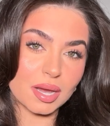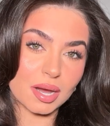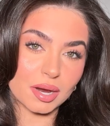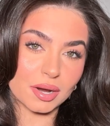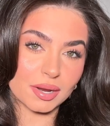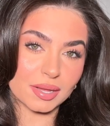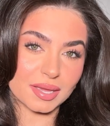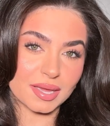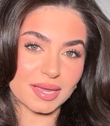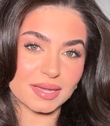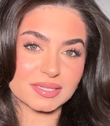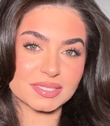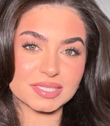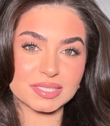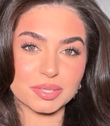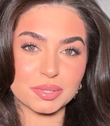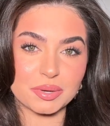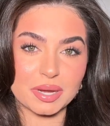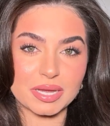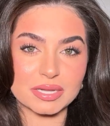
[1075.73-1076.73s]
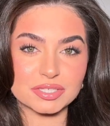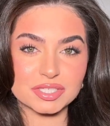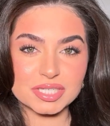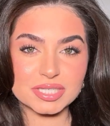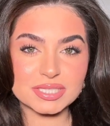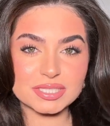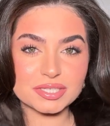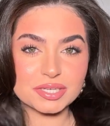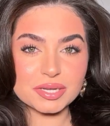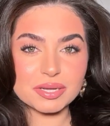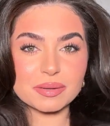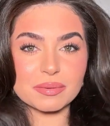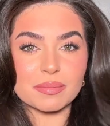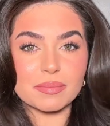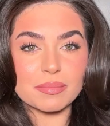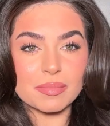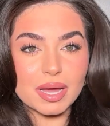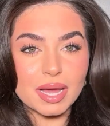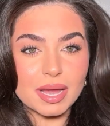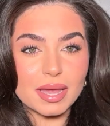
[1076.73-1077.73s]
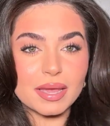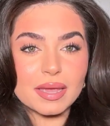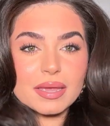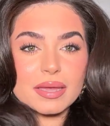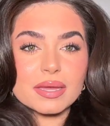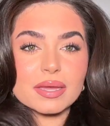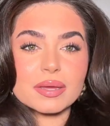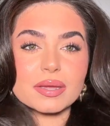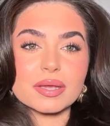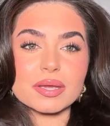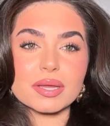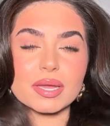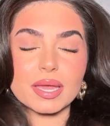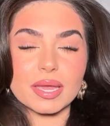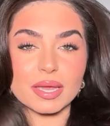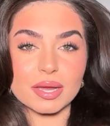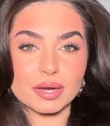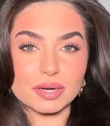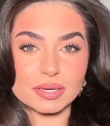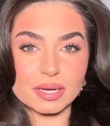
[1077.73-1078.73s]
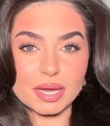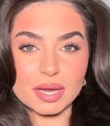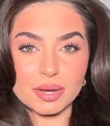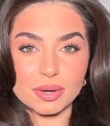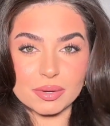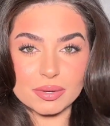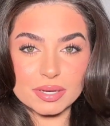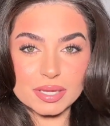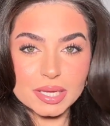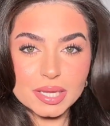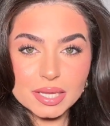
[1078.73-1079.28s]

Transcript: All right guys, so I just took my hair down.